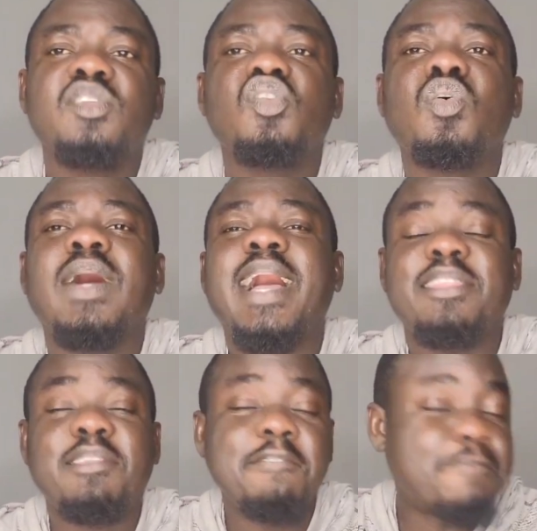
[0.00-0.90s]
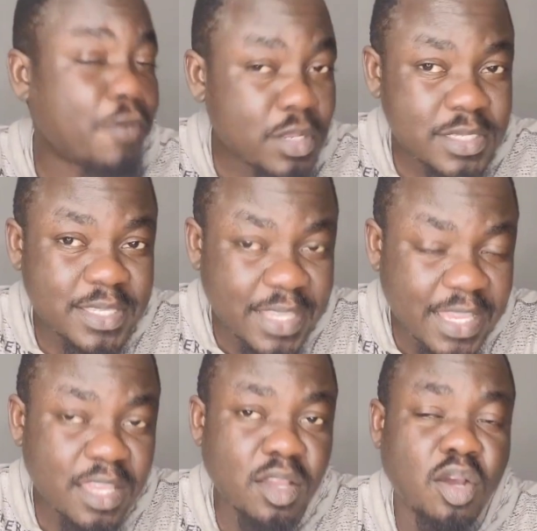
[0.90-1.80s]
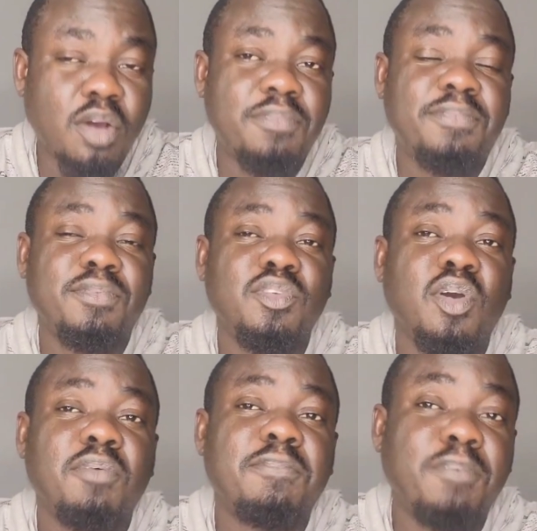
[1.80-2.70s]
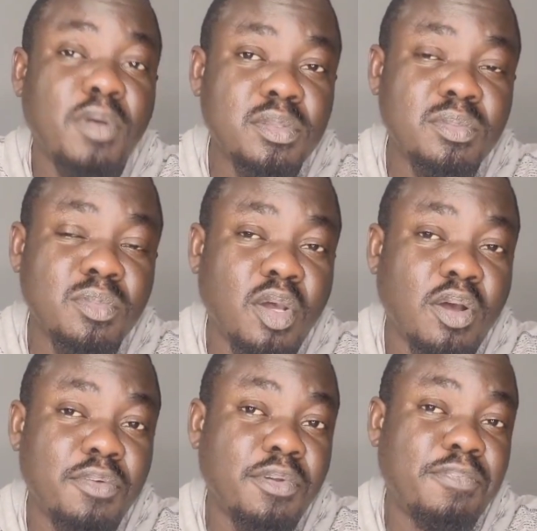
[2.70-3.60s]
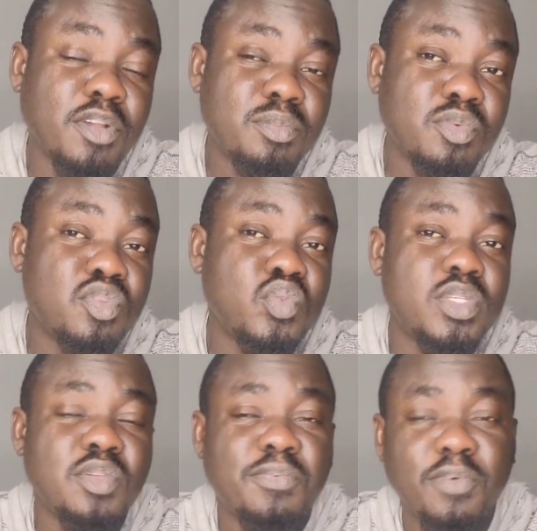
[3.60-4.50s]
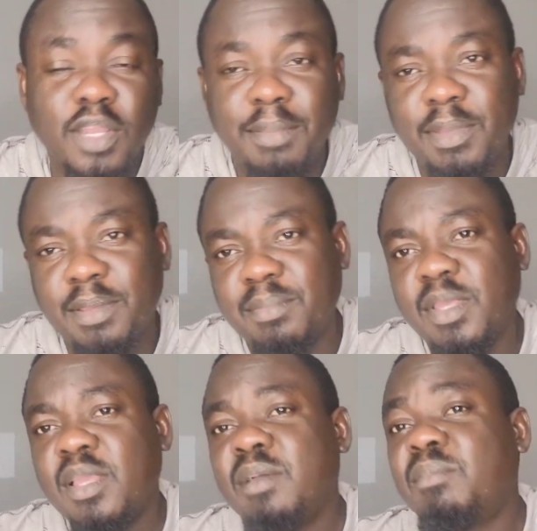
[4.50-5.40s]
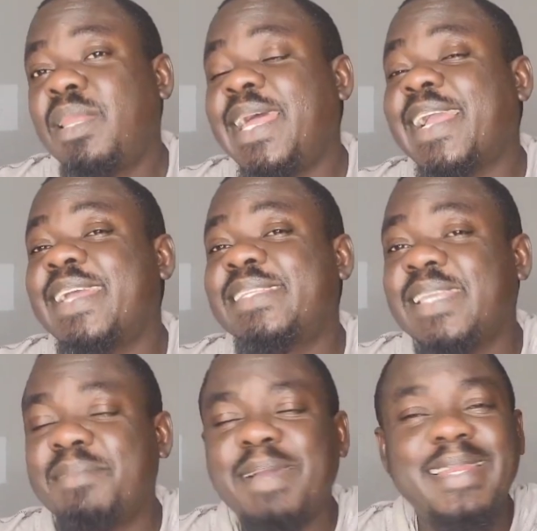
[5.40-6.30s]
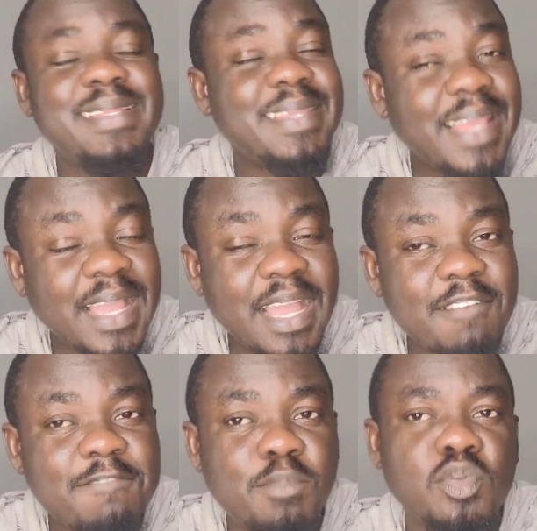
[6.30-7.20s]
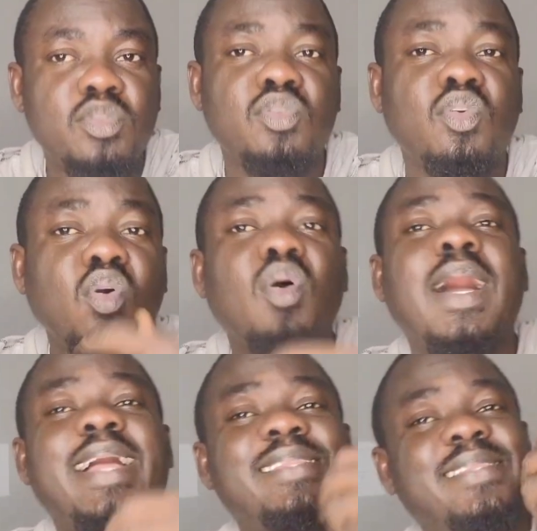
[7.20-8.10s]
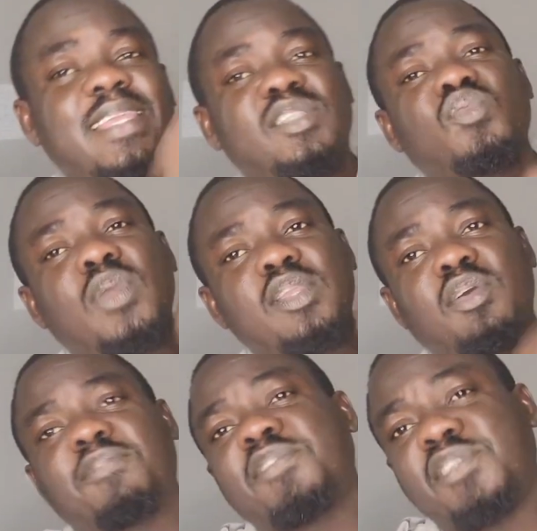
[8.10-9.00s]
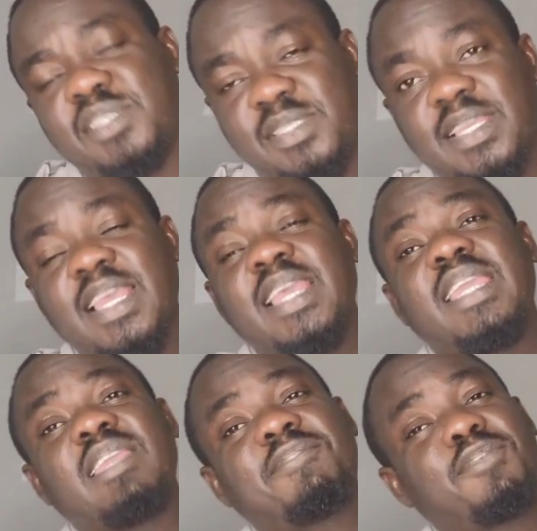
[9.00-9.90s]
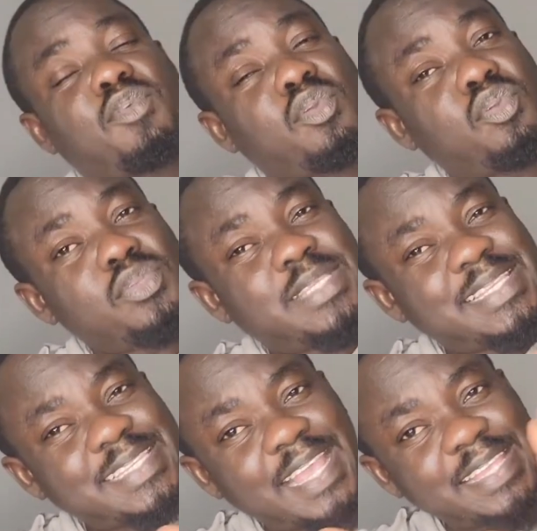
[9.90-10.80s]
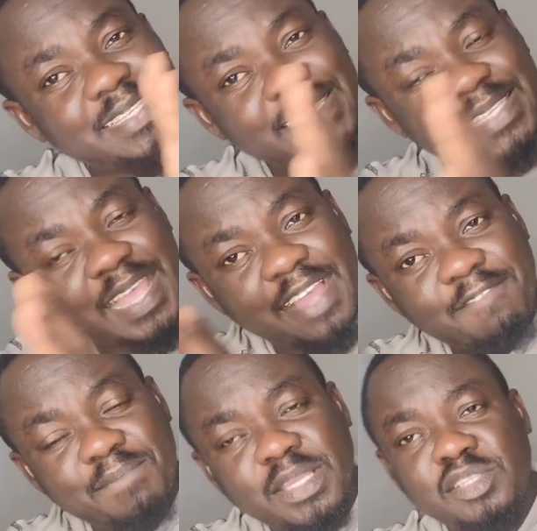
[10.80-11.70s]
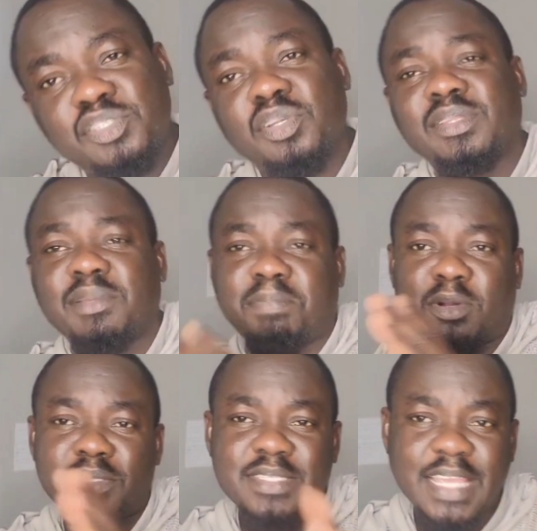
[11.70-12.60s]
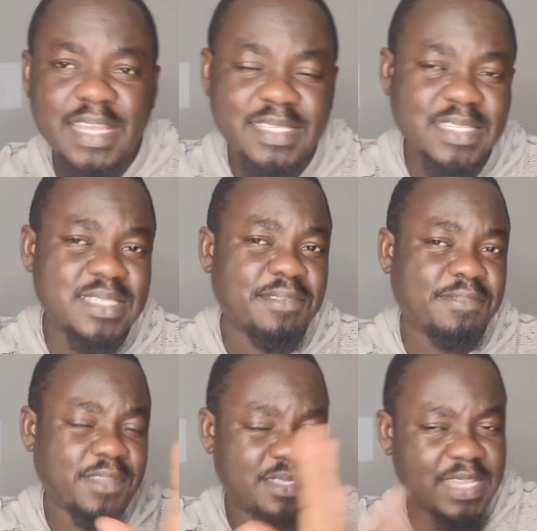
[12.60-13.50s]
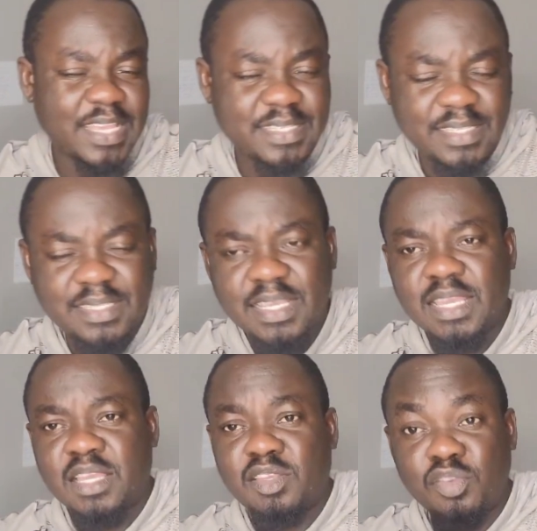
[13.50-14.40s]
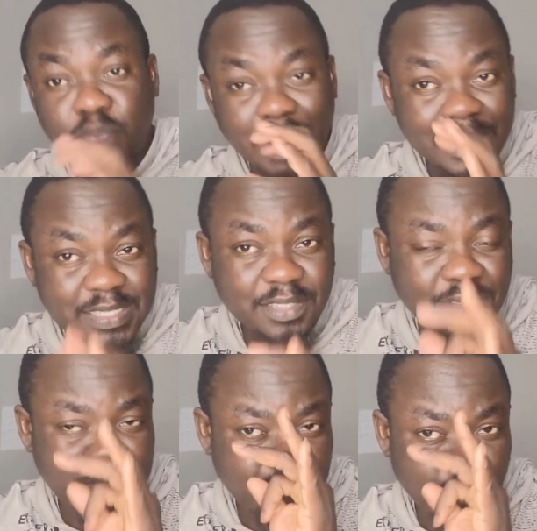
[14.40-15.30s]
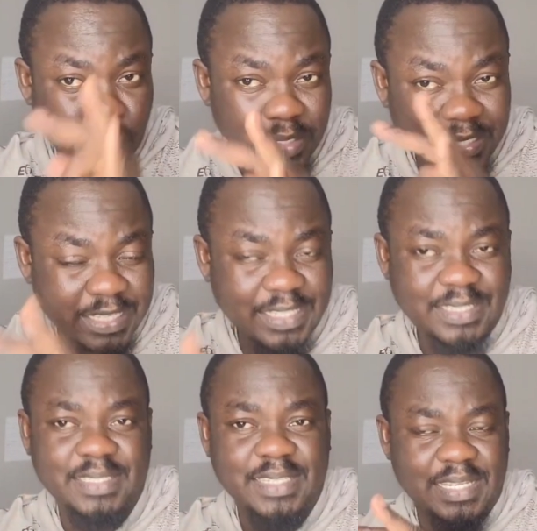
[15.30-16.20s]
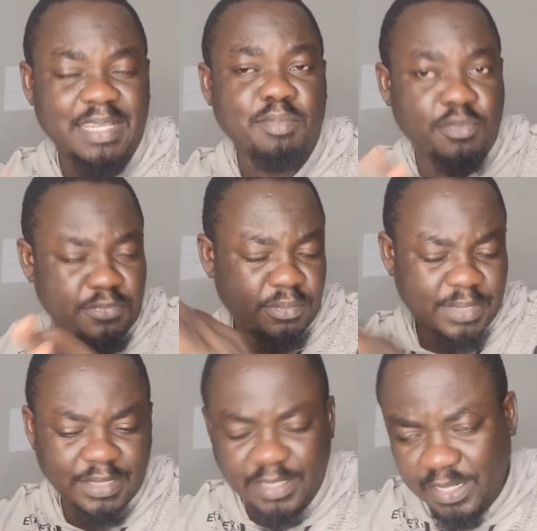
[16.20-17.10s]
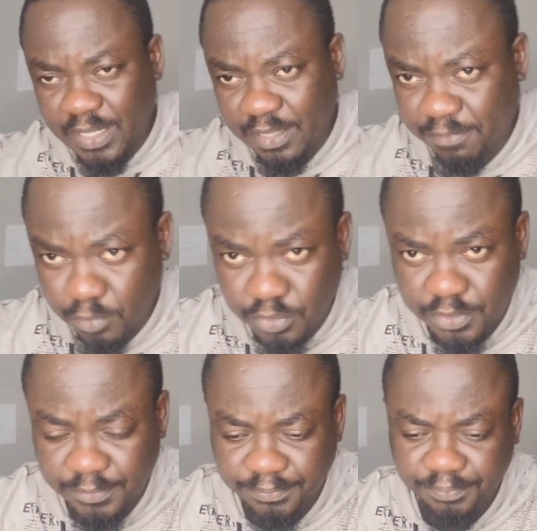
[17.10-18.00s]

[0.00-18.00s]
So at the first day of your fourth month, switch to 4 mm. But like I said, by the 3.5 months, go and test weigh your fishes. If you use the sizes I have mentioned, the pond sizes, the feed sizes, you will achieve 1 kg and above from that 3.5 months.